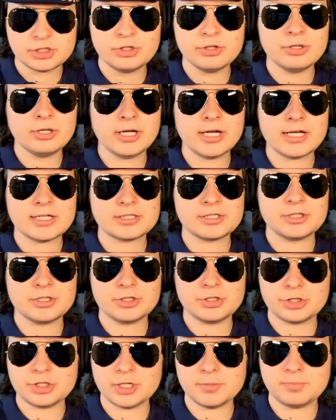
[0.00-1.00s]
good as
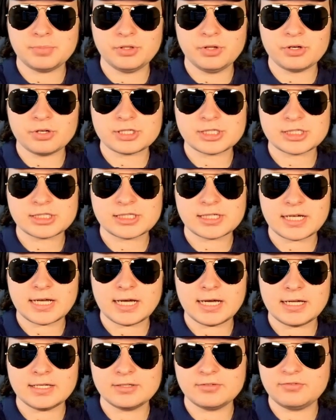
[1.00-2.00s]
this ship looks
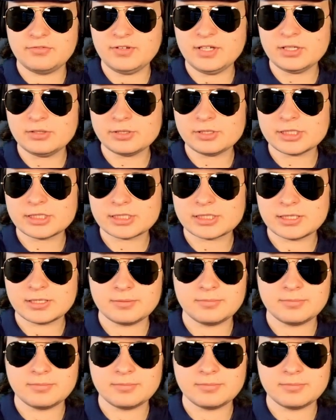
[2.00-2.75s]
and feels,